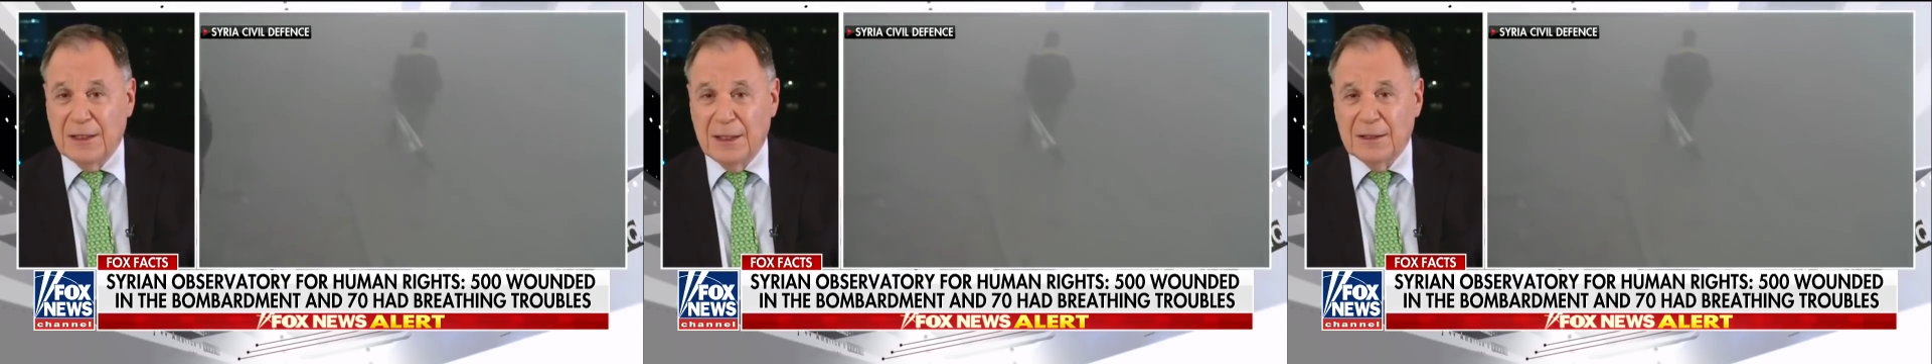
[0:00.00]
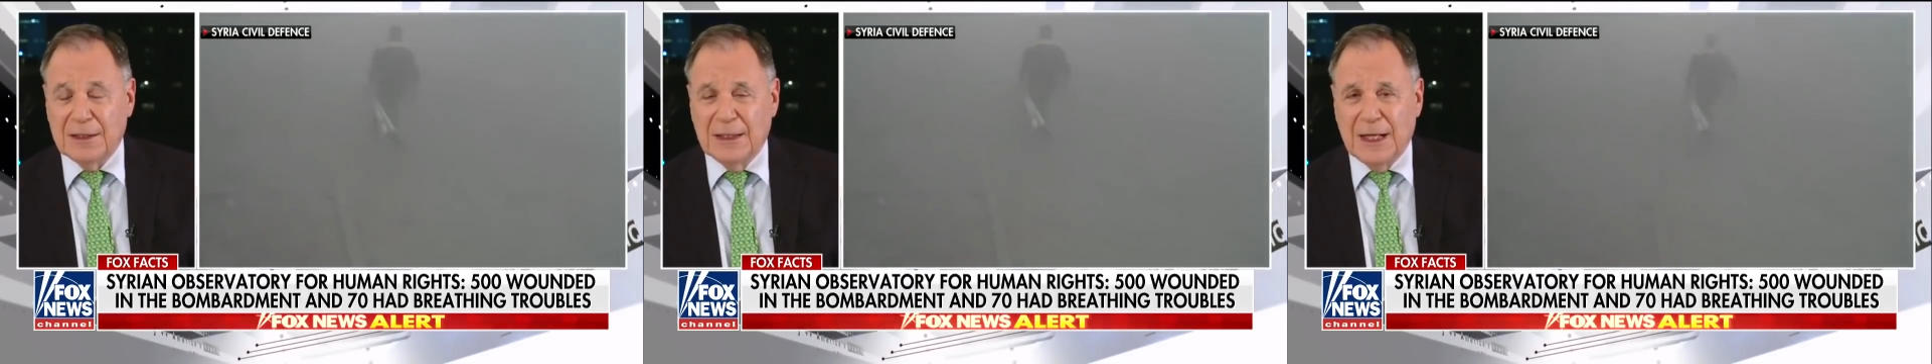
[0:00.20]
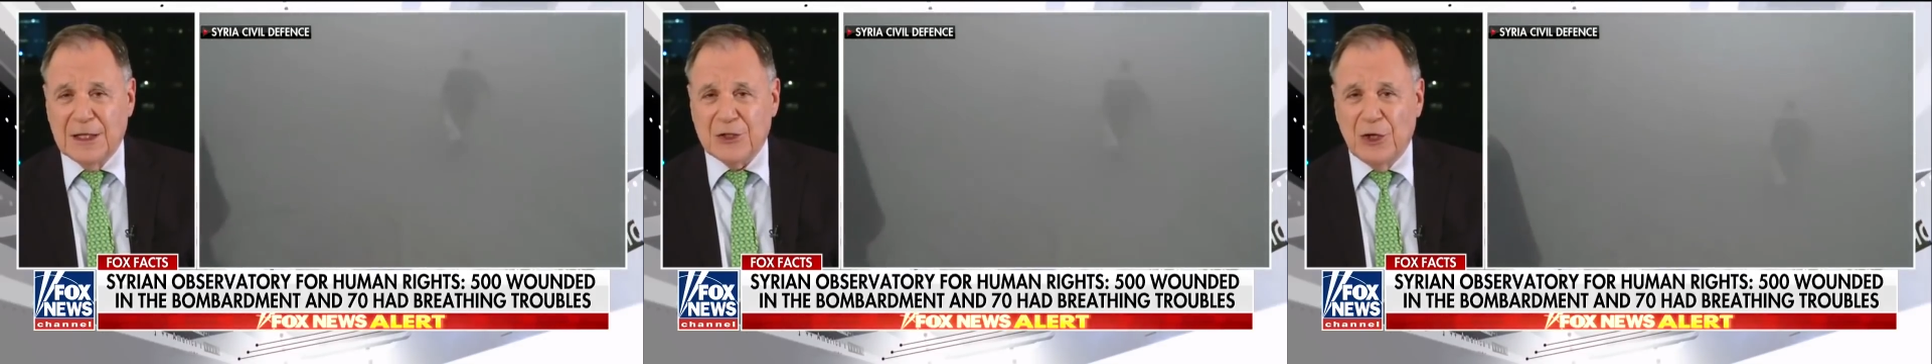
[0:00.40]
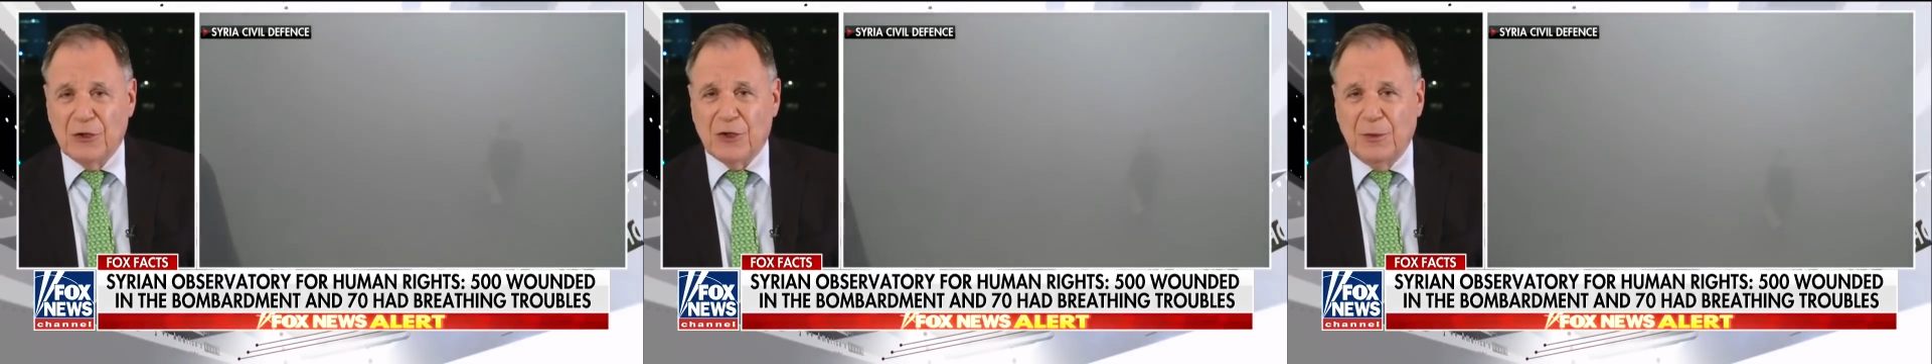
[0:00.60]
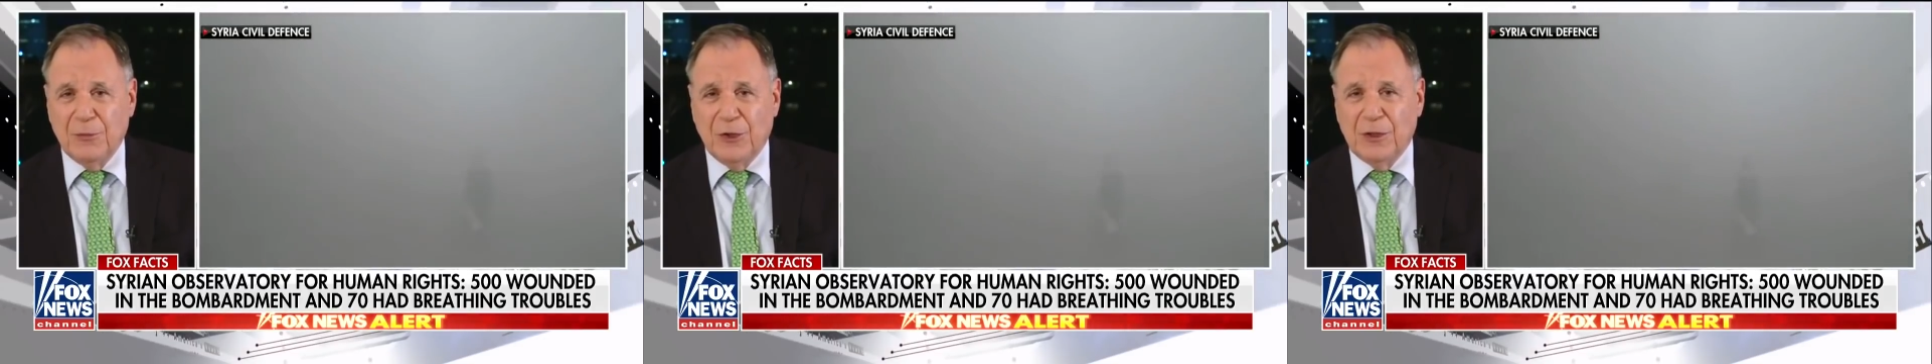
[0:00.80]
the international
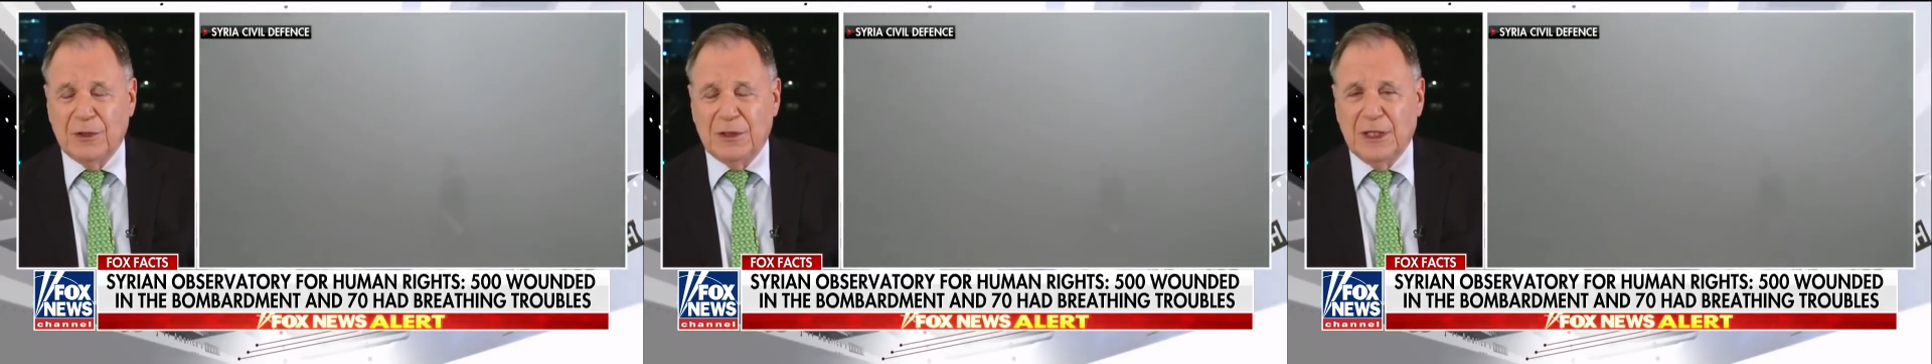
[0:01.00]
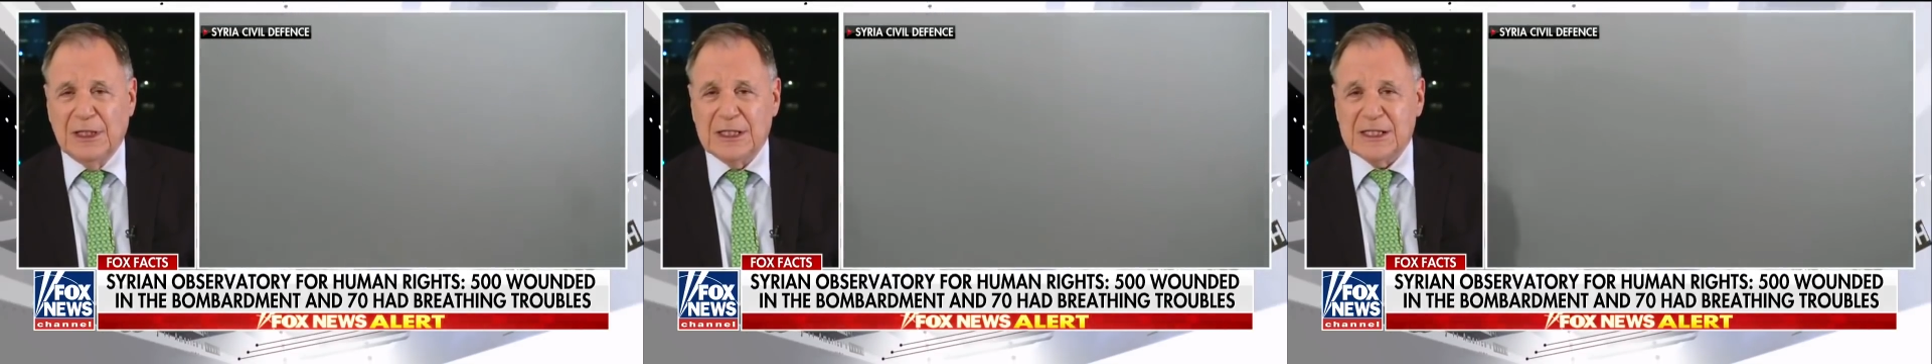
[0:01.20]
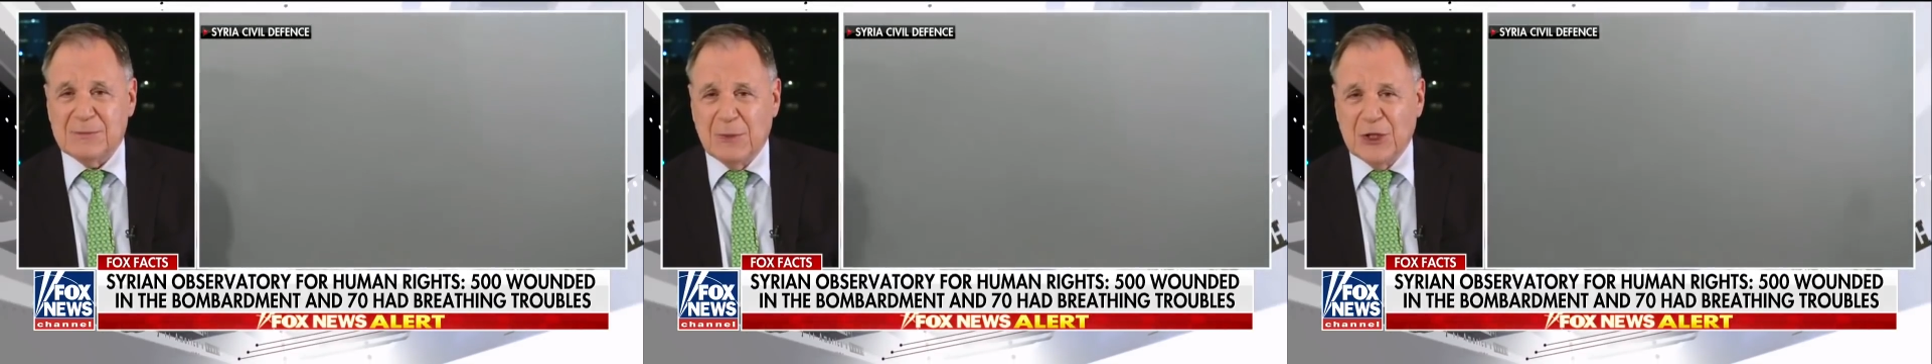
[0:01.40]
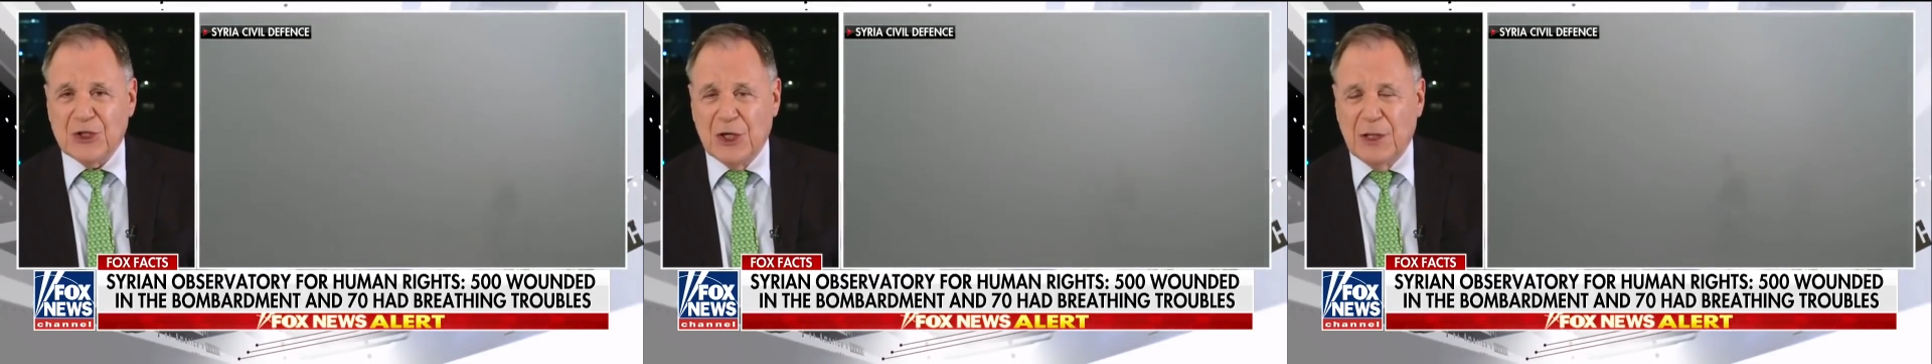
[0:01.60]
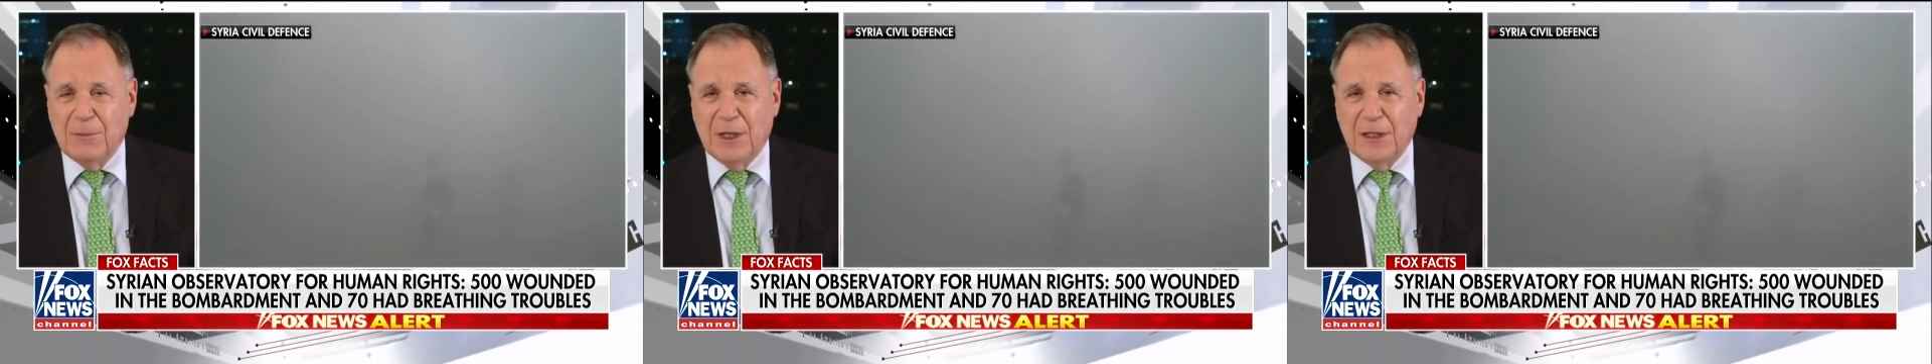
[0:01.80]
community and
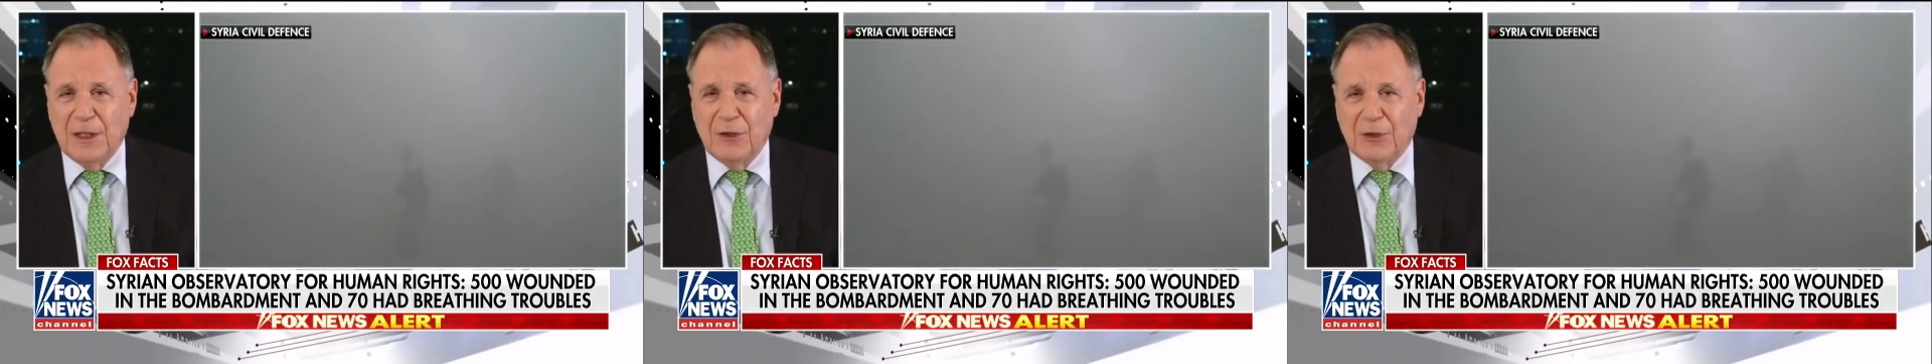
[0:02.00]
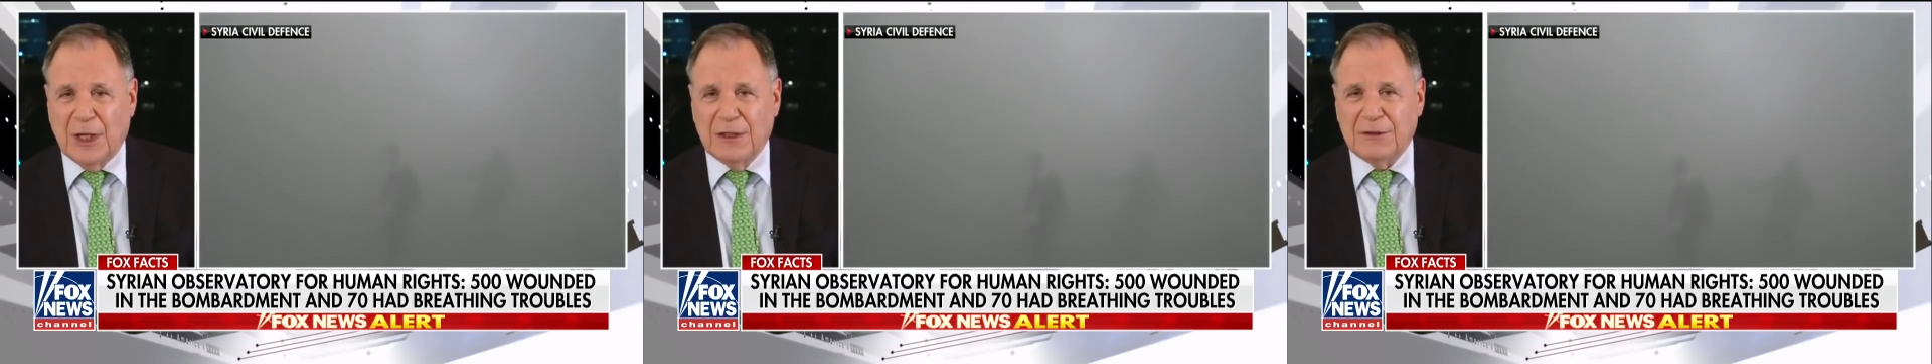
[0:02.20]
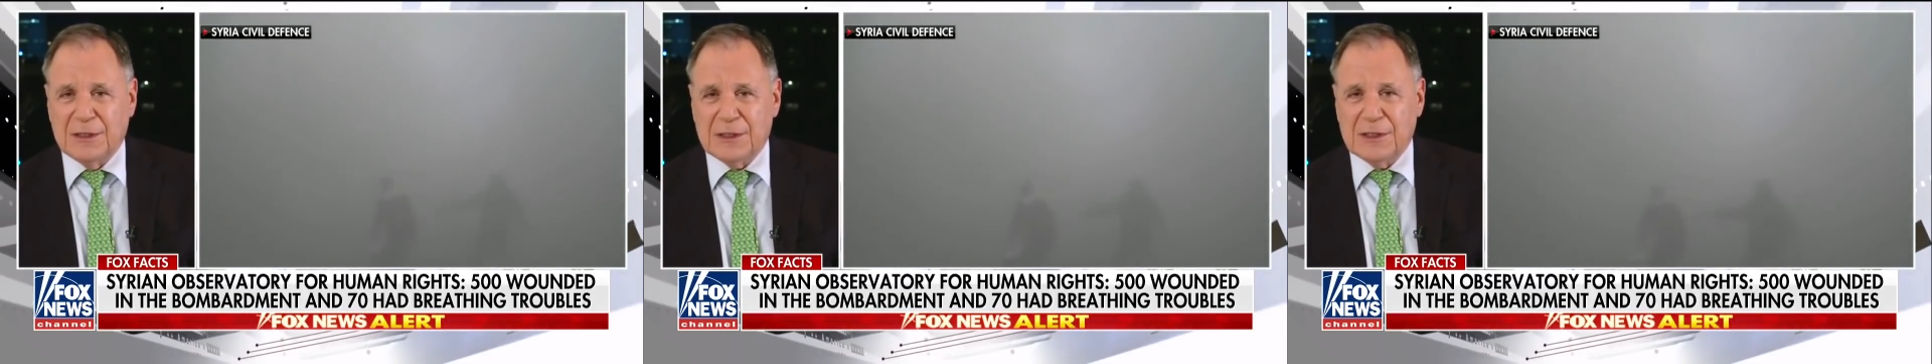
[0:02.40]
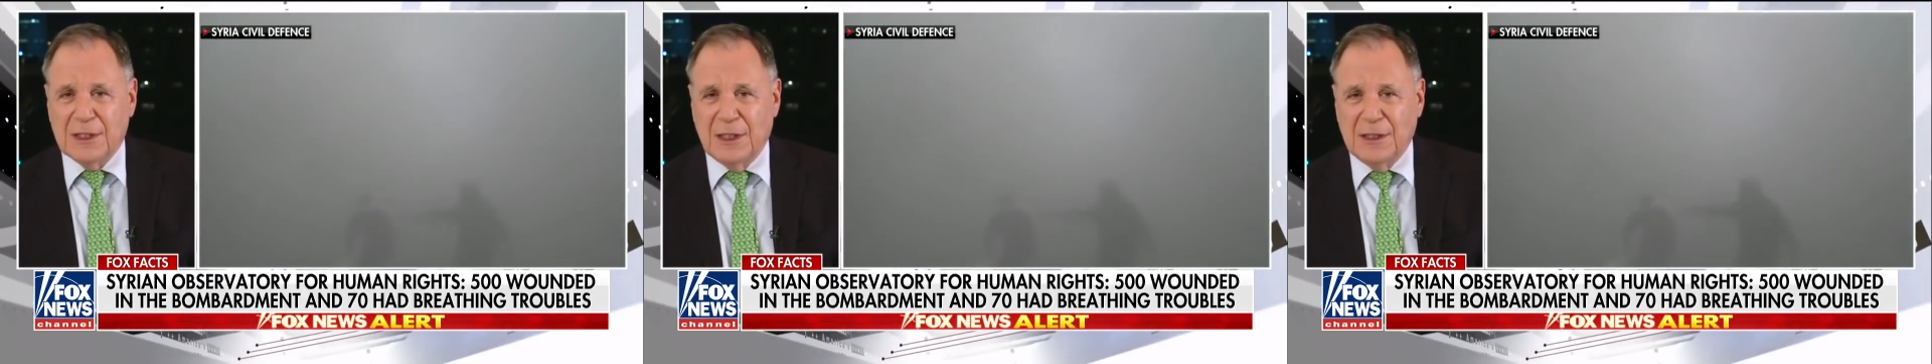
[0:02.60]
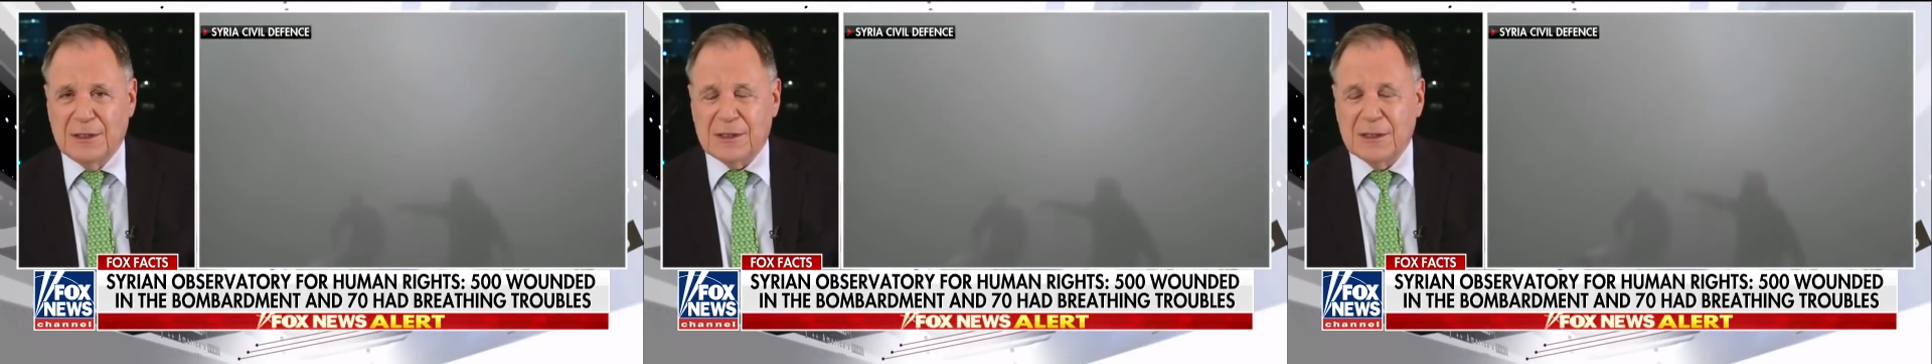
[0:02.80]
especially by the United States.